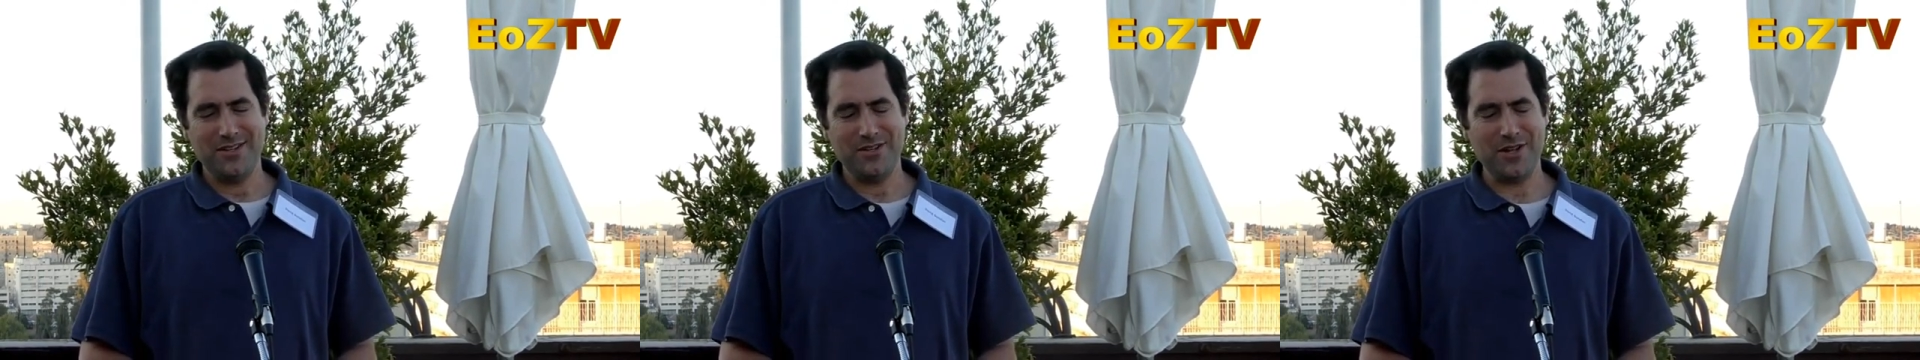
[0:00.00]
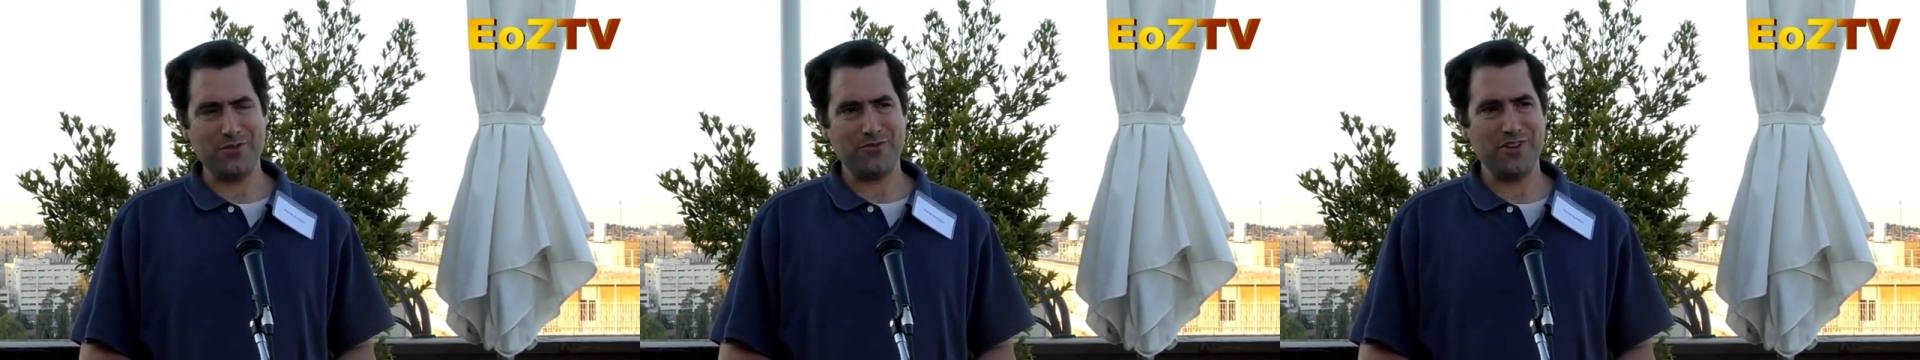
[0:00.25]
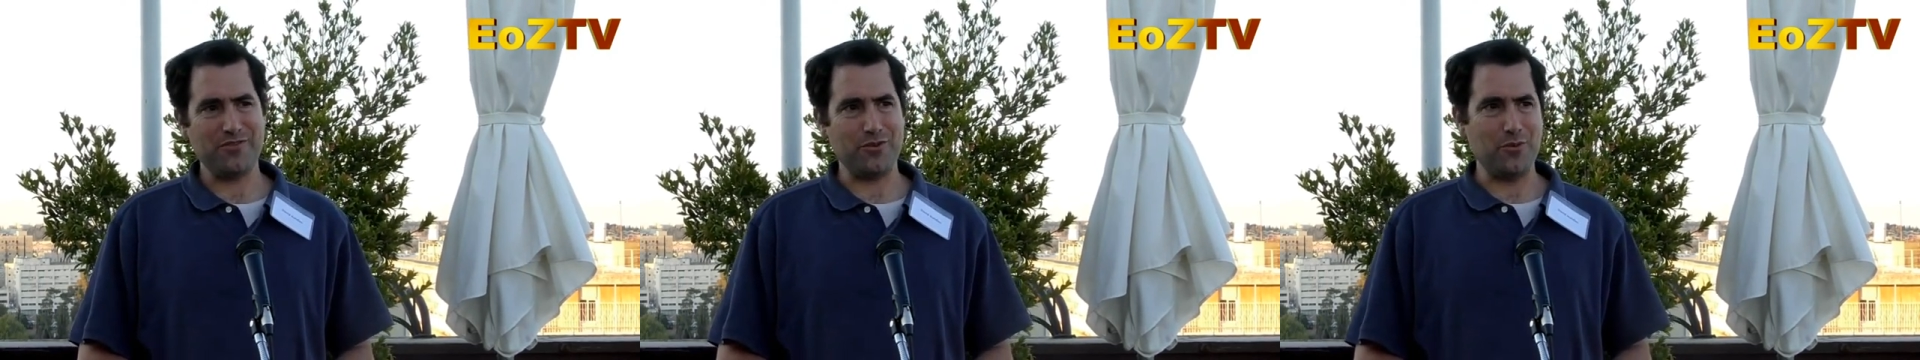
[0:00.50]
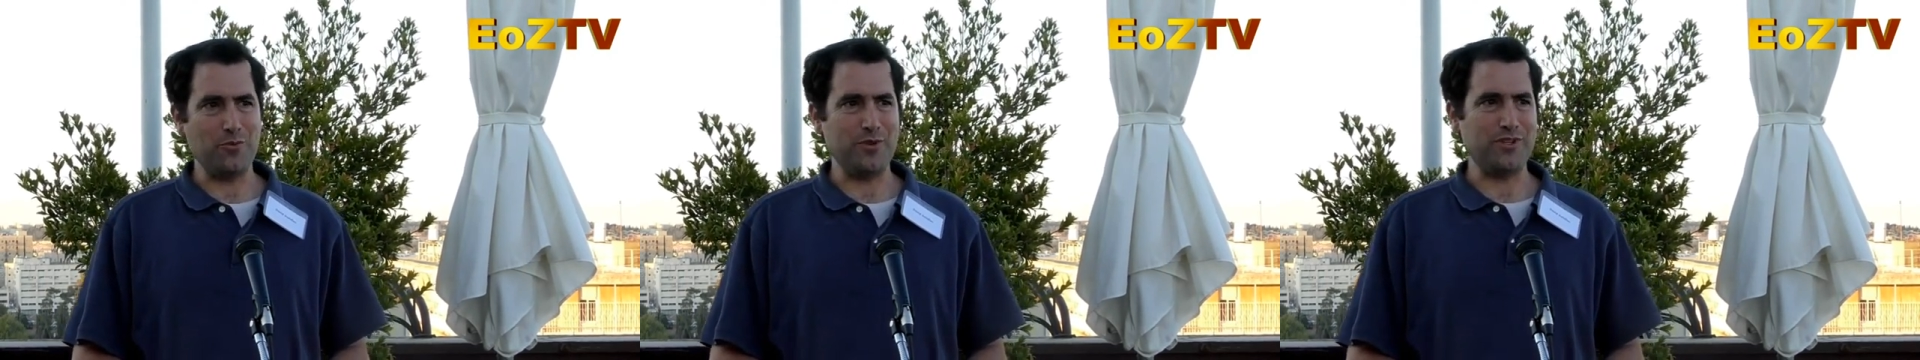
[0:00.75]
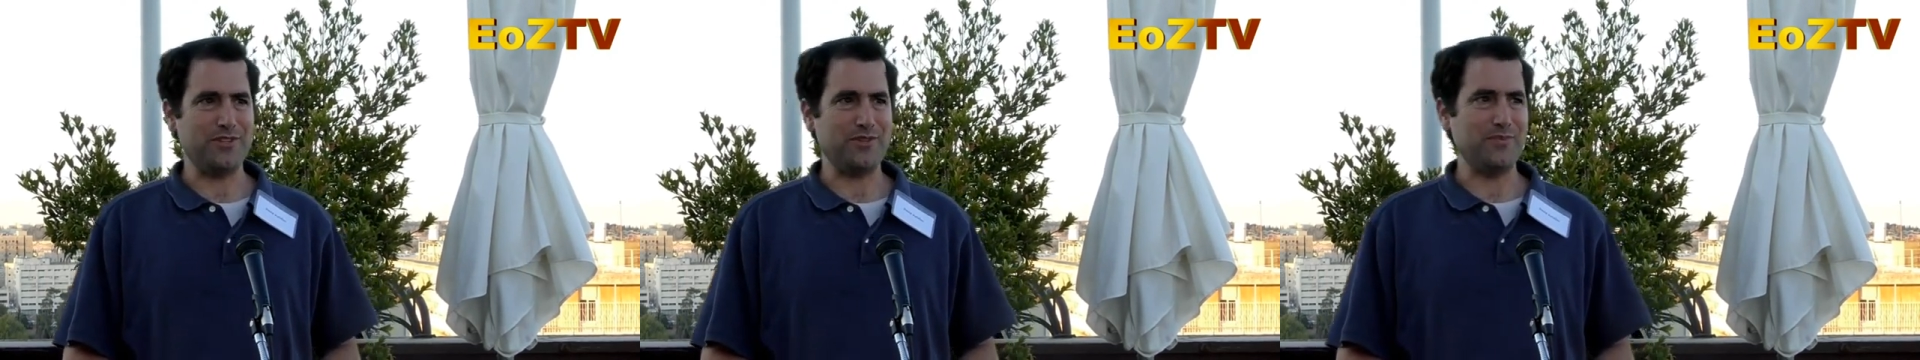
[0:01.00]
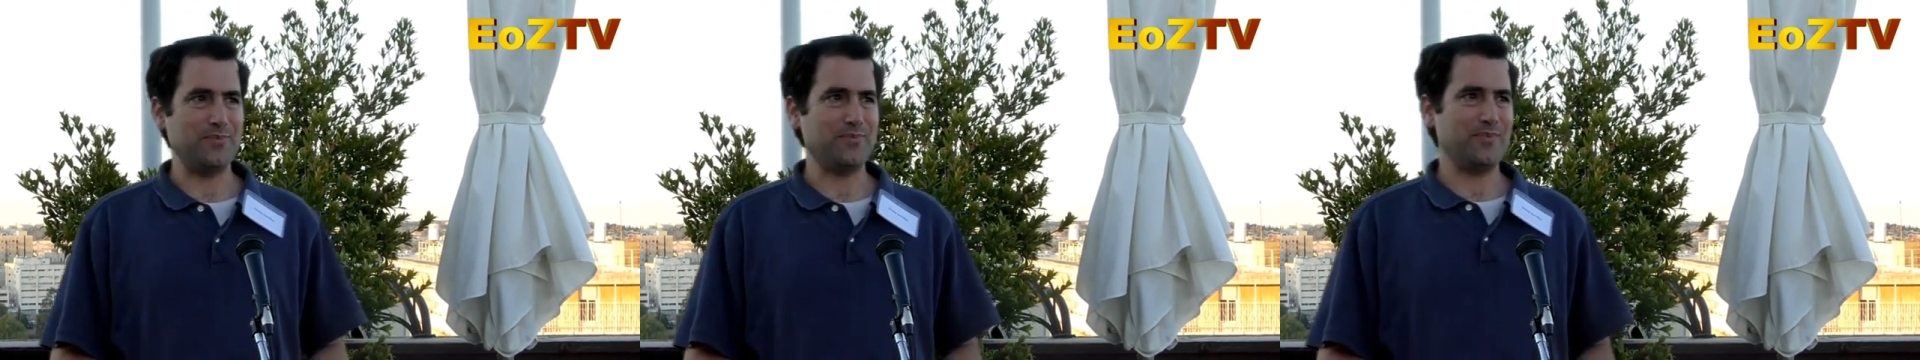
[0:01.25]
Another favorite moment,
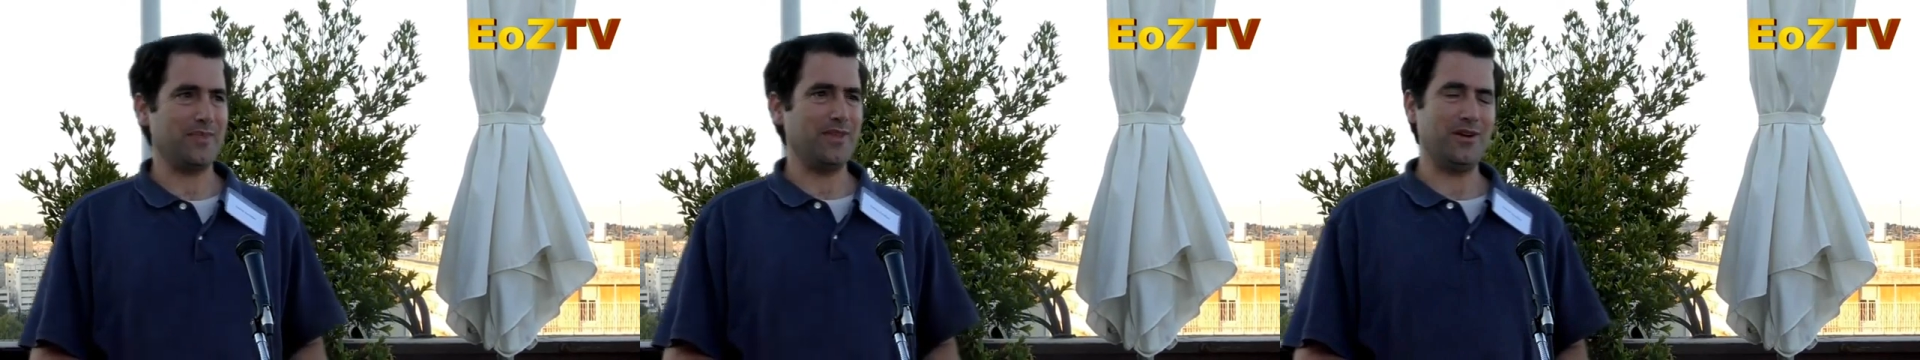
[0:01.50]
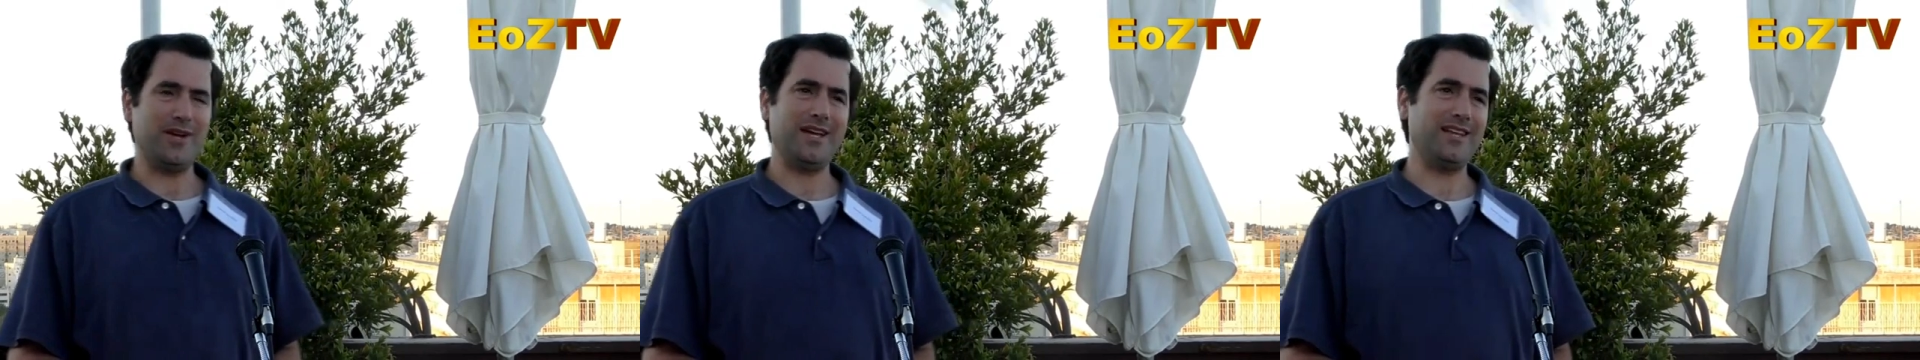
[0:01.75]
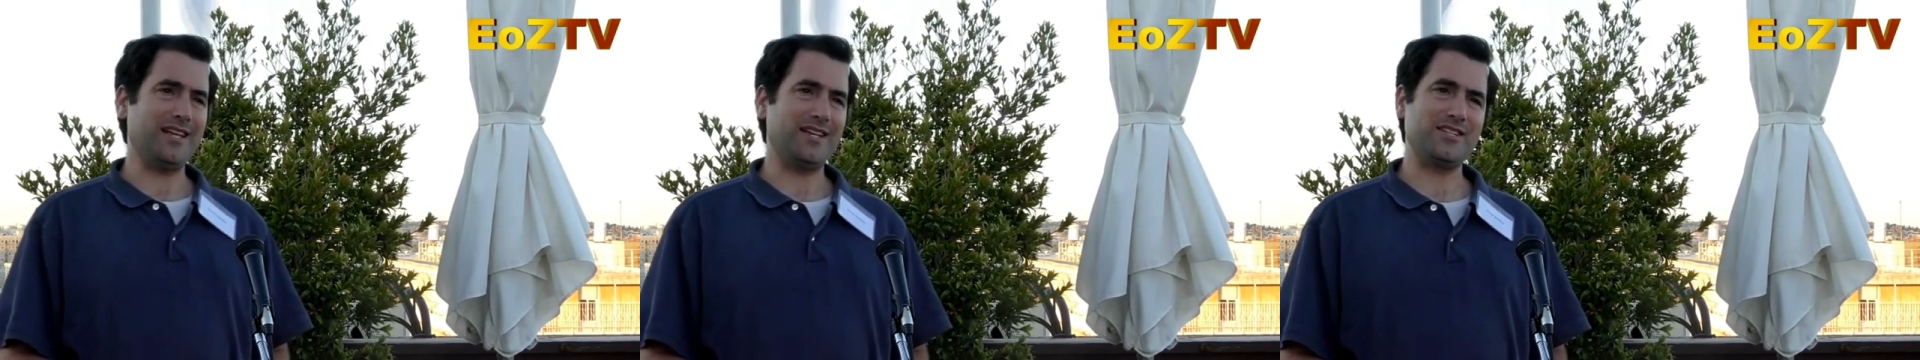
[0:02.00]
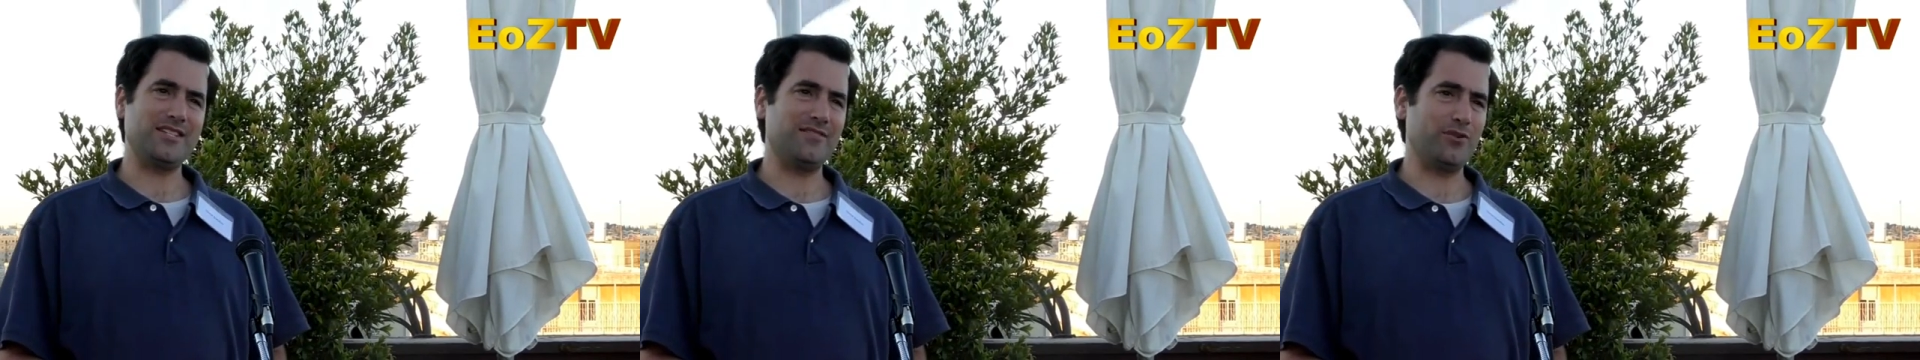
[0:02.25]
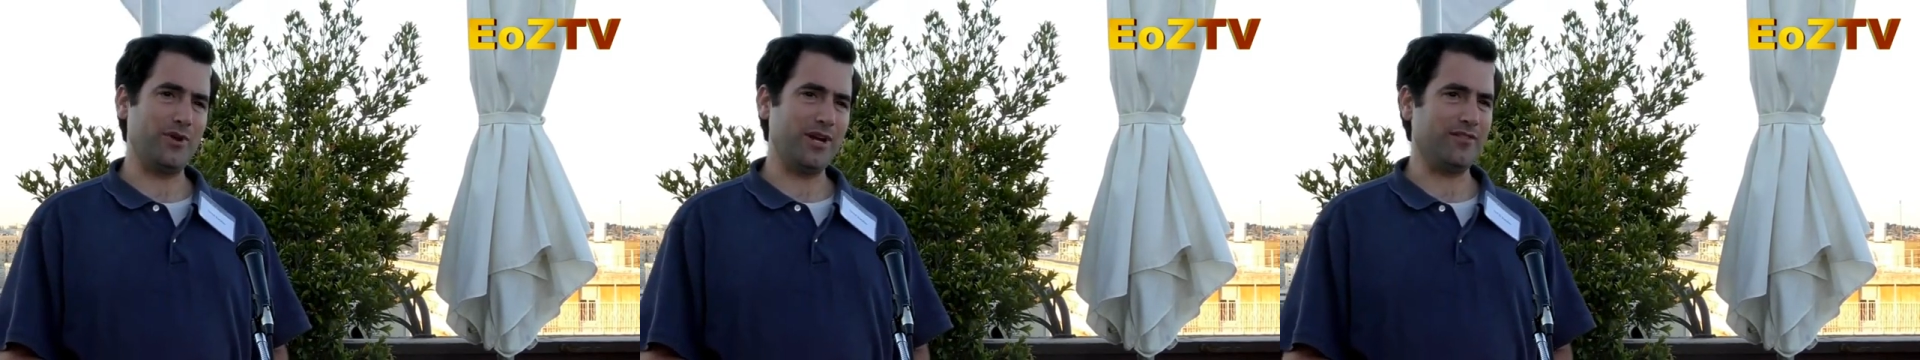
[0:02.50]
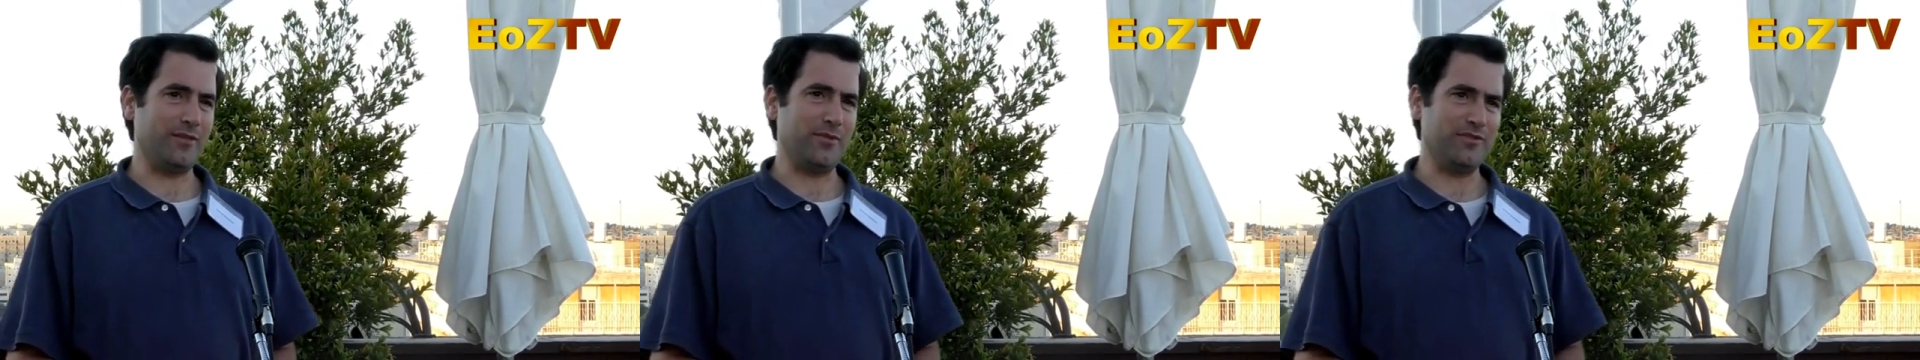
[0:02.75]
I had like 7 or
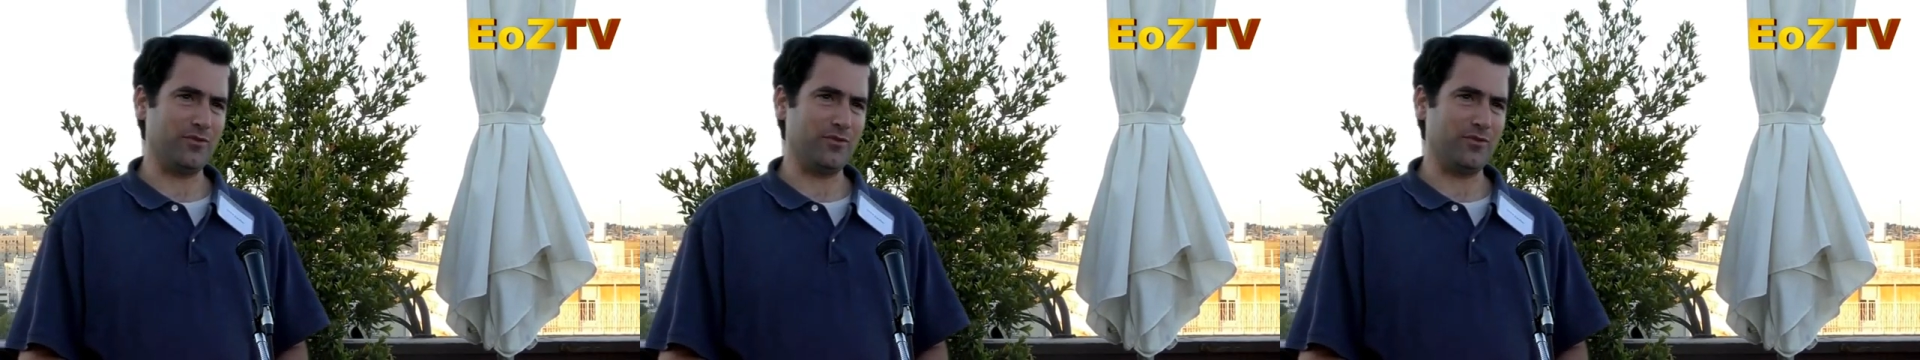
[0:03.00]
8 of them,